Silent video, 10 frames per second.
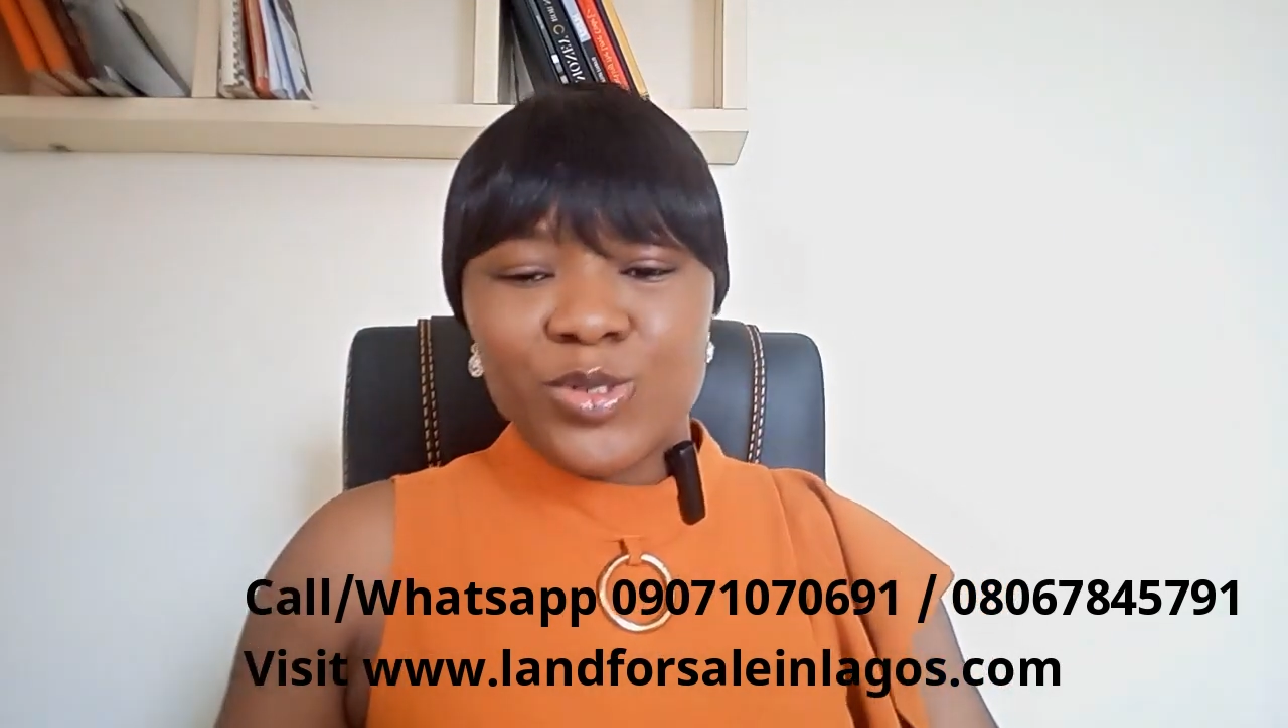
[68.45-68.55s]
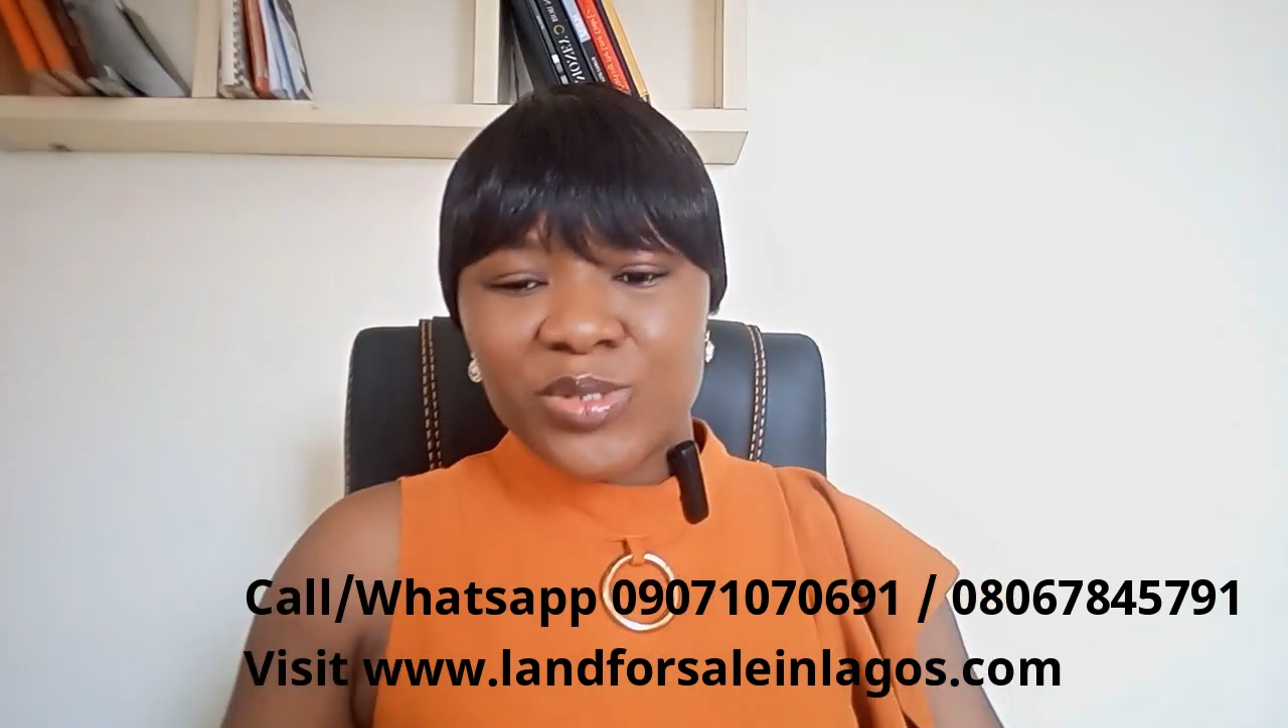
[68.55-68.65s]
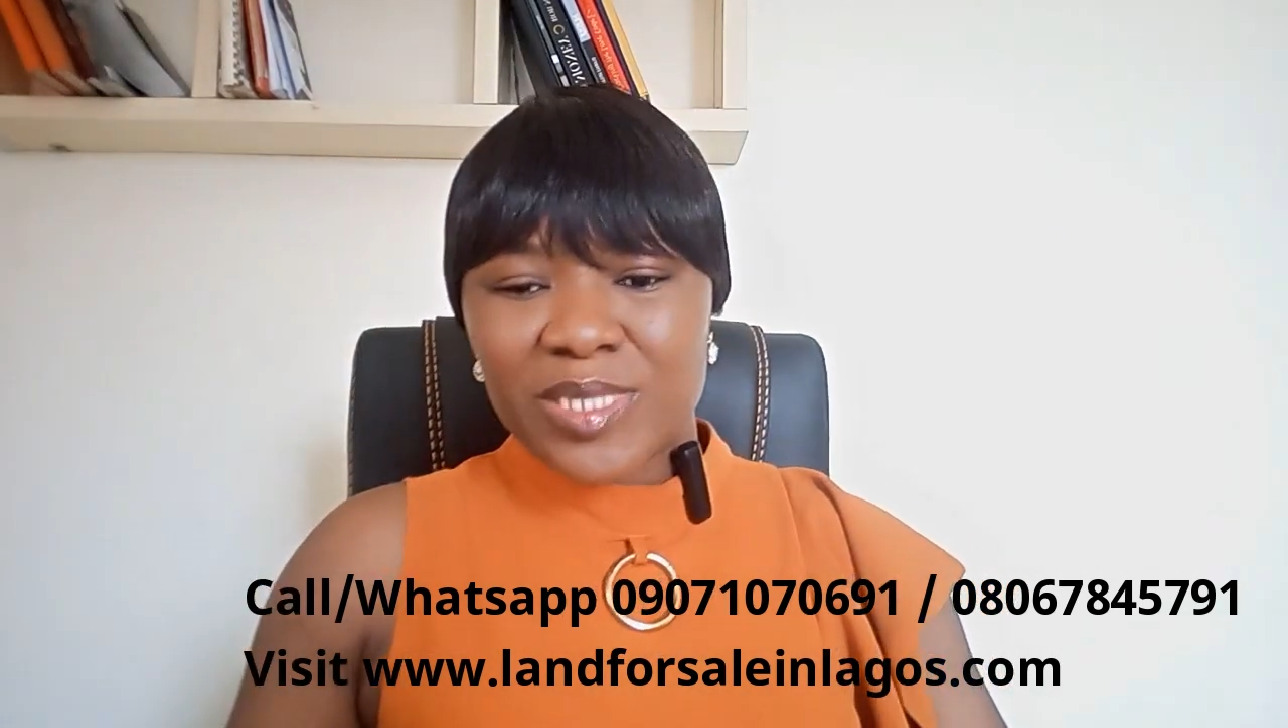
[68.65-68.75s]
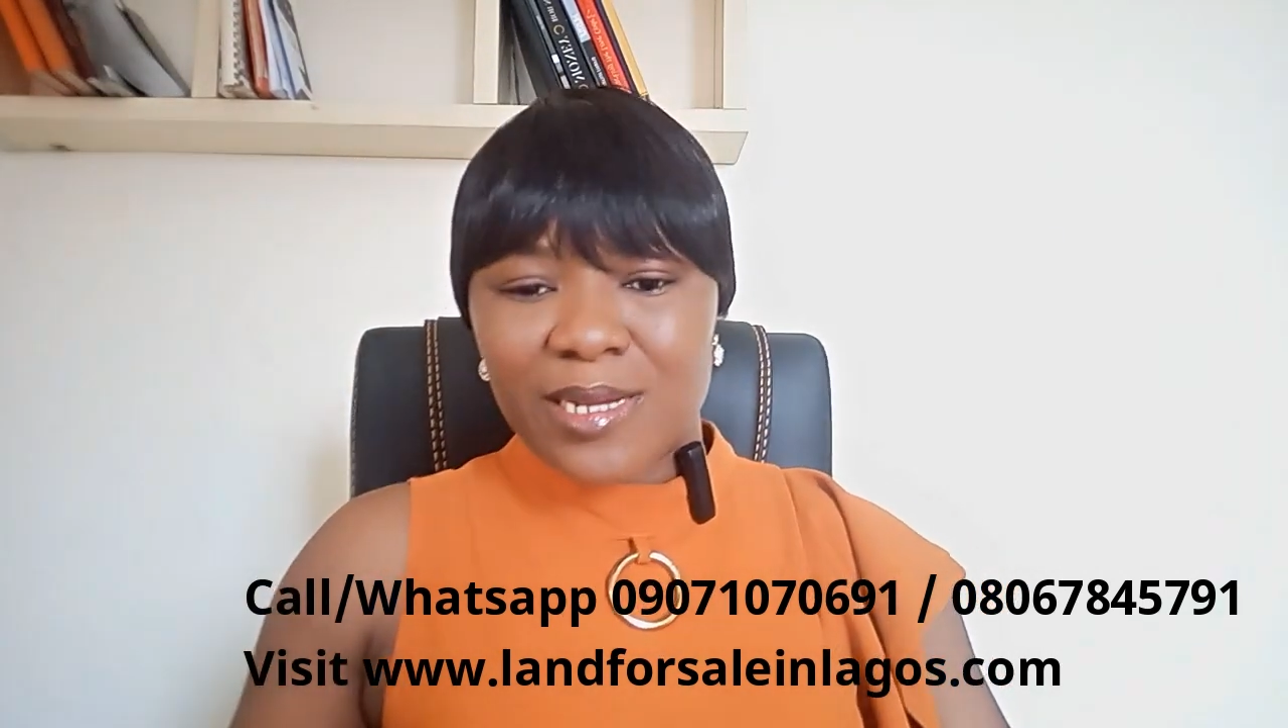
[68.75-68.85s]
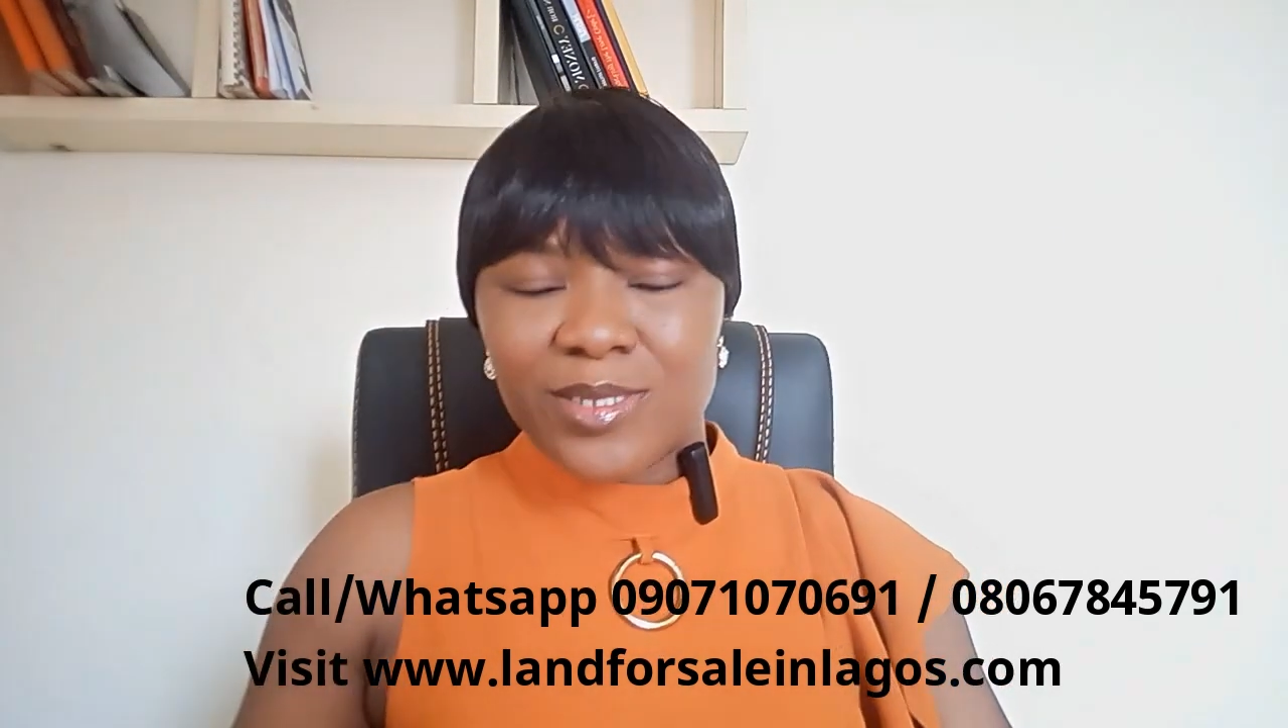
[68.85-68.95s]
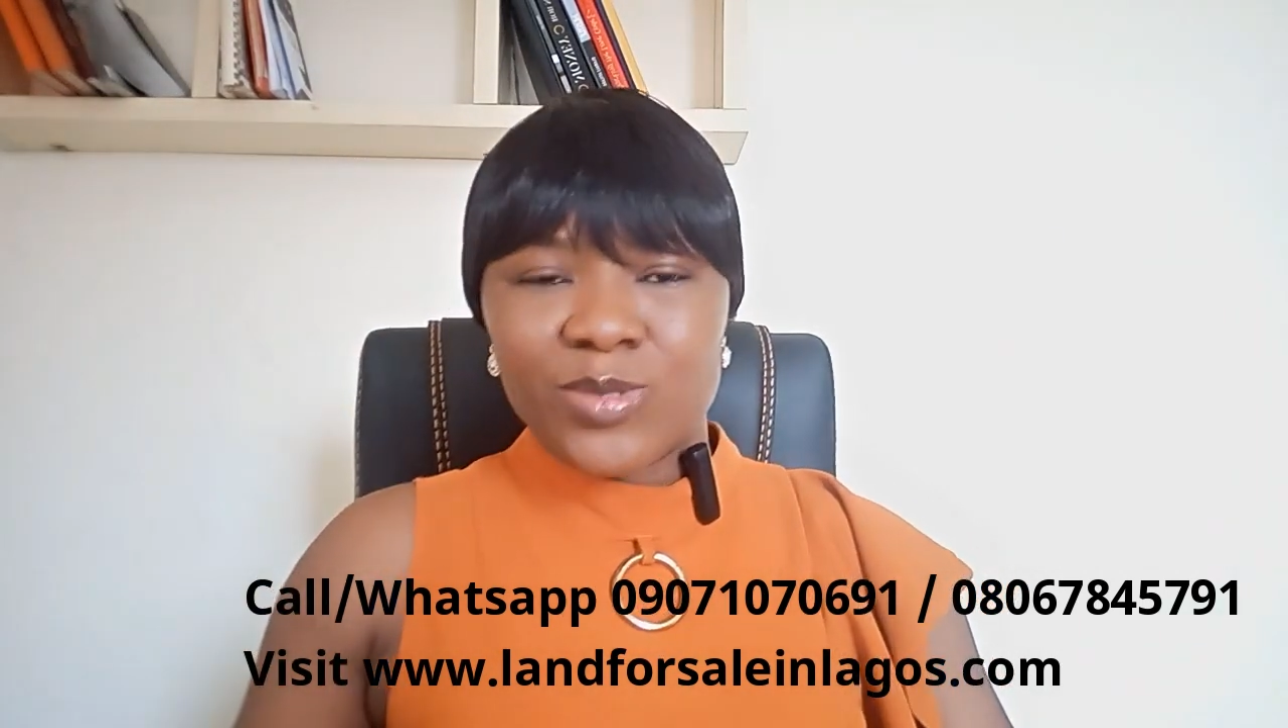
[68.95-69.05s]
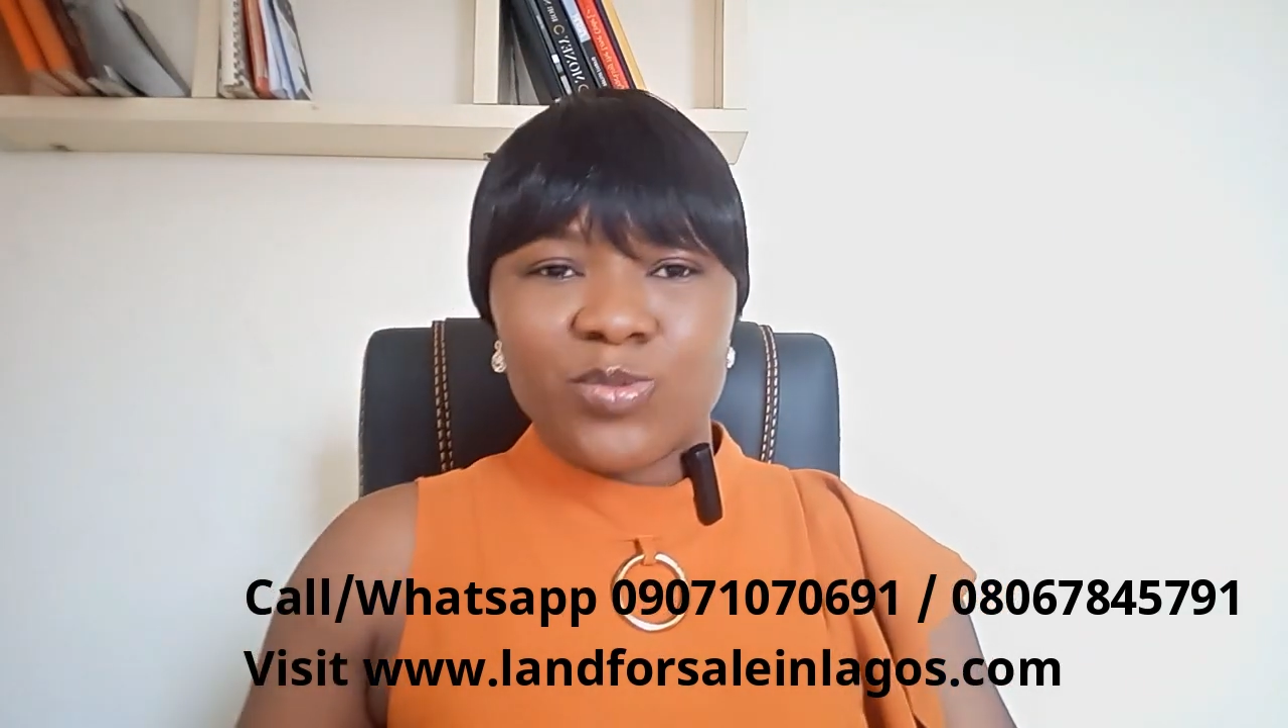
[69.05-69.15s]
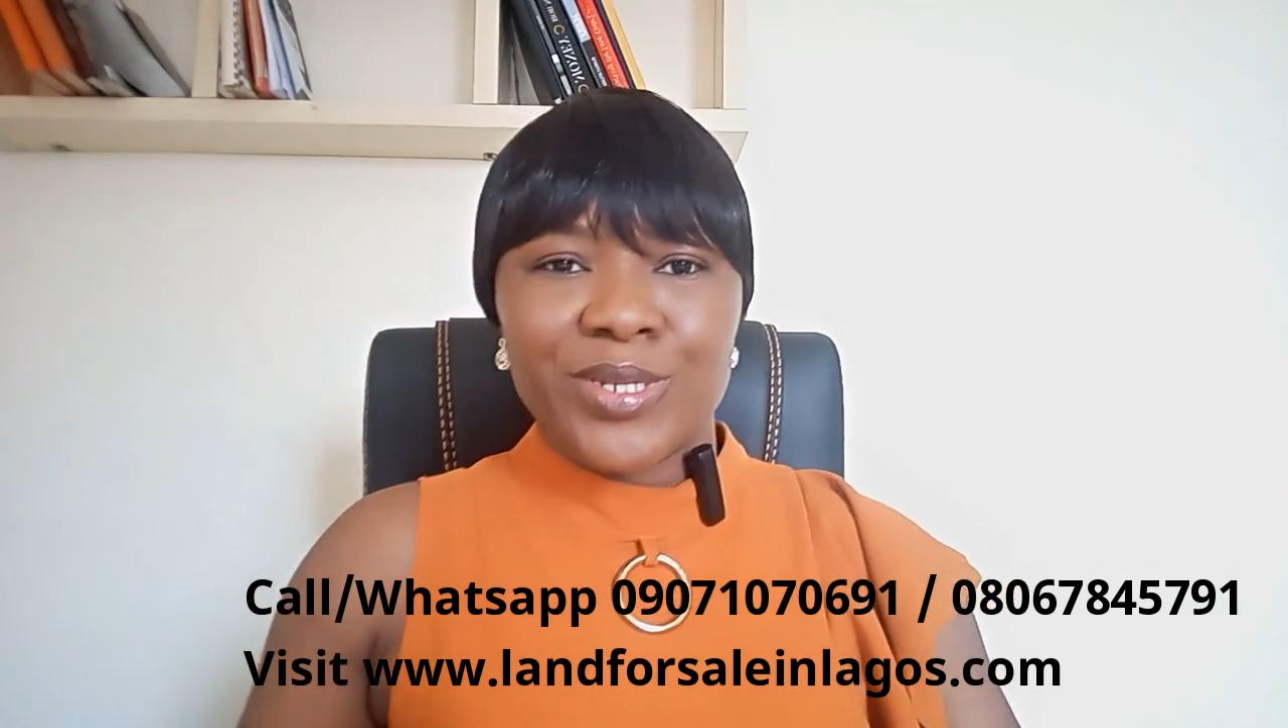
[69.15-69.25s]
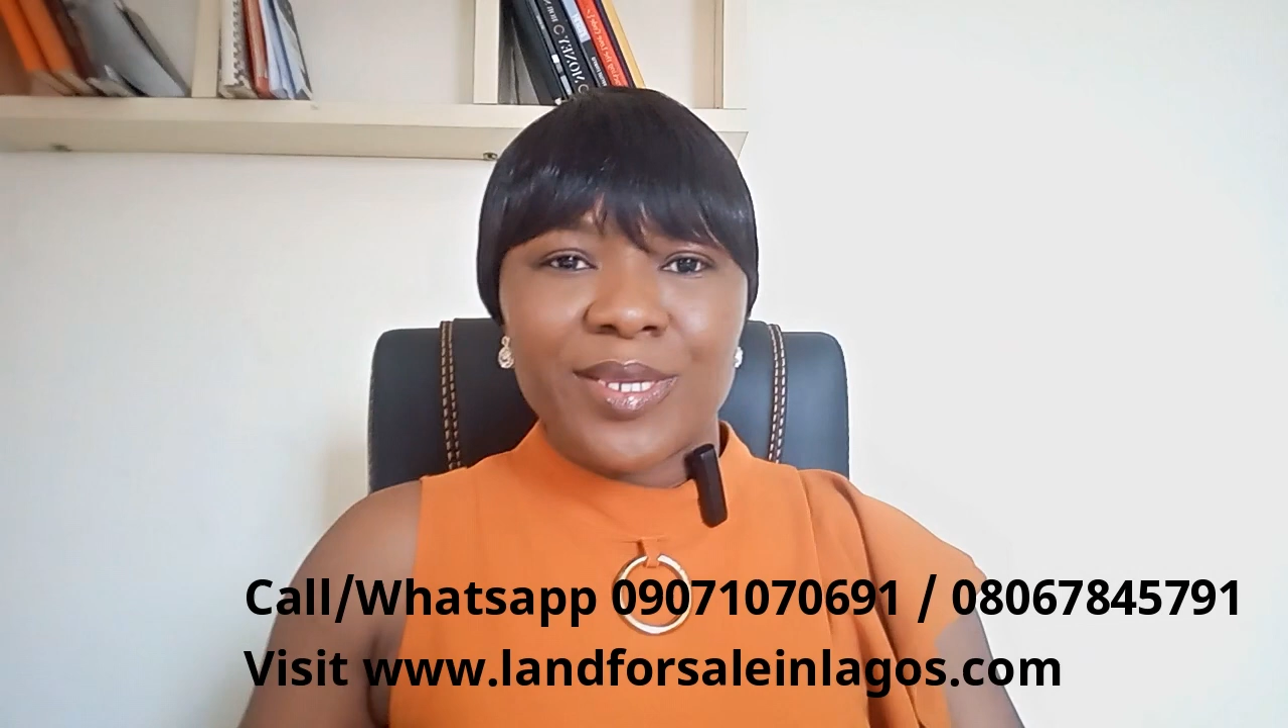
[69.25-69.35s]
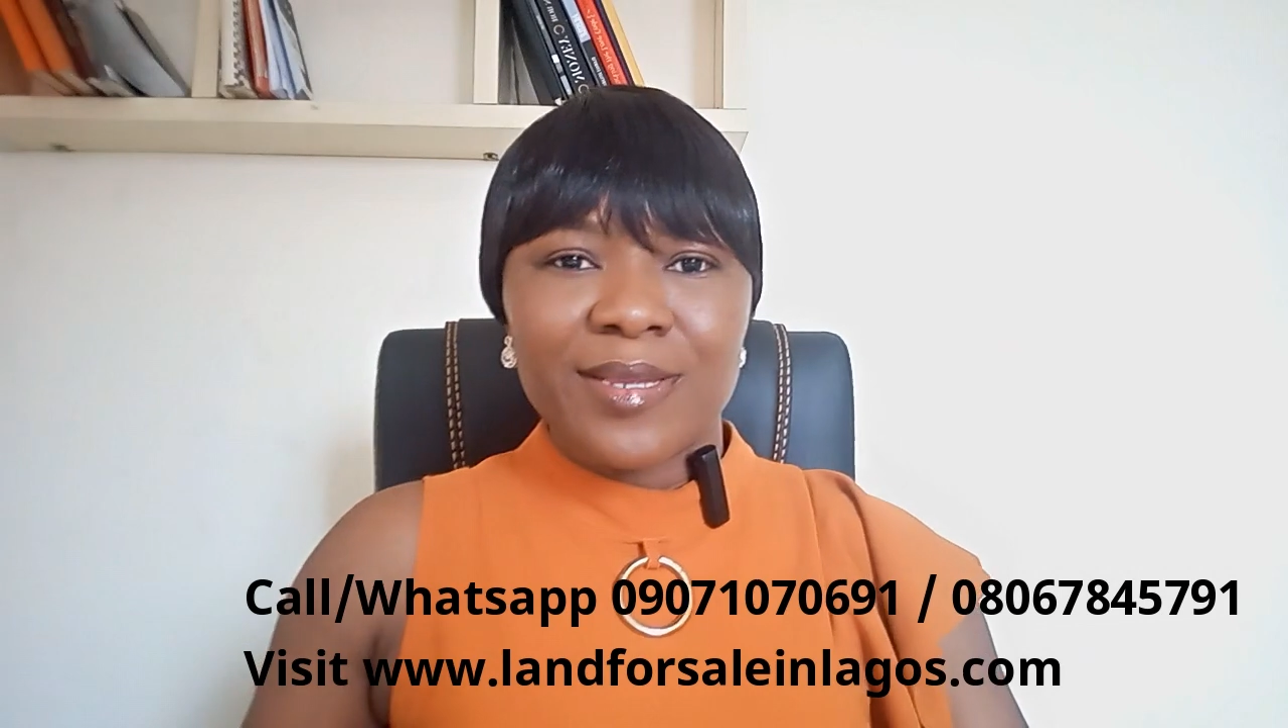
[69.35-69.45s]
news that
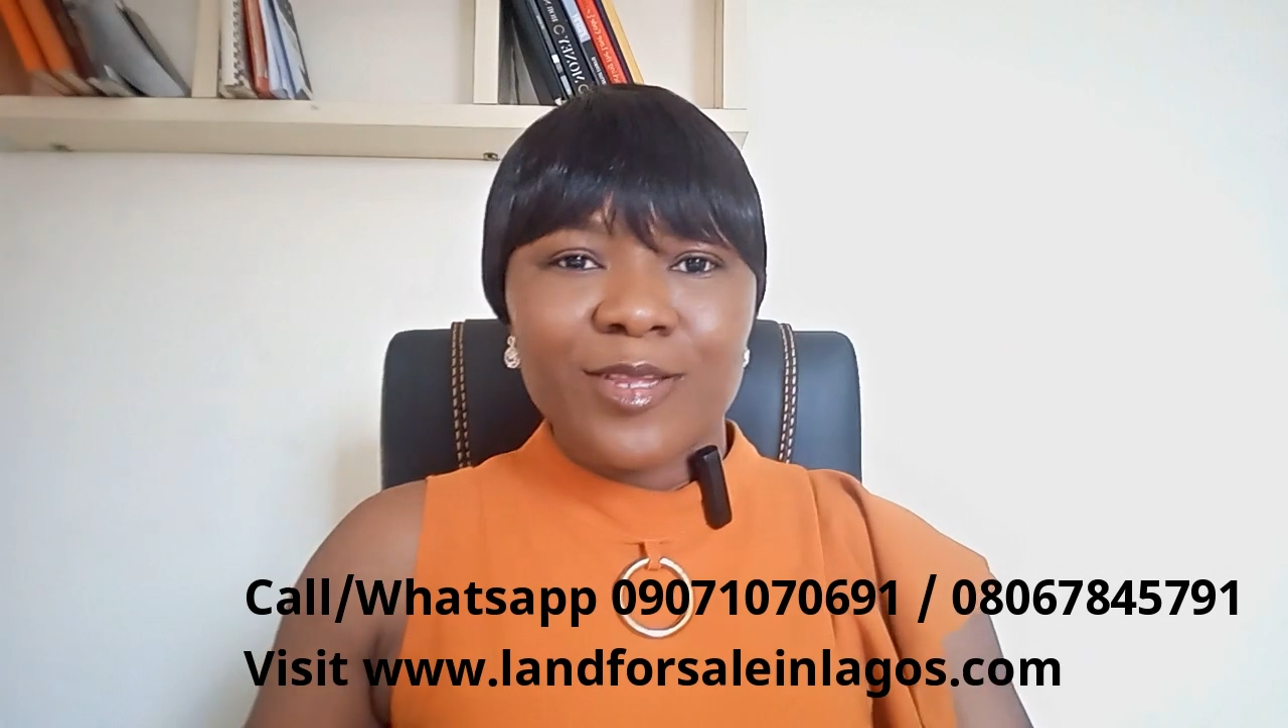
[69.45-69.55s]
we